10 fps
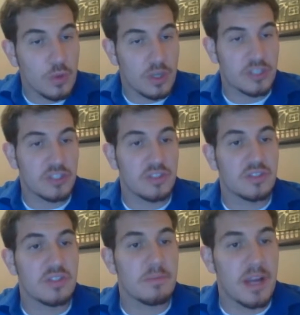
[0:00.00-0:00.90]

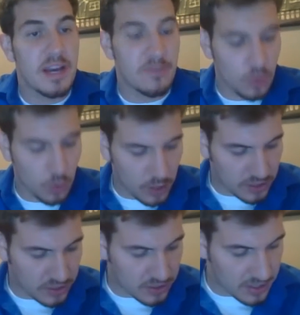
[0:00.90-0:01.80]
questions and behavioral
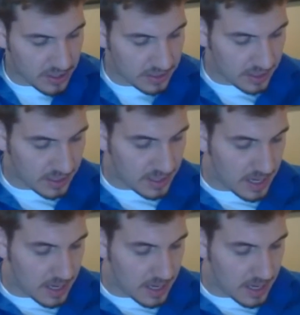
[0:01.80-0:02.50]
questions and things like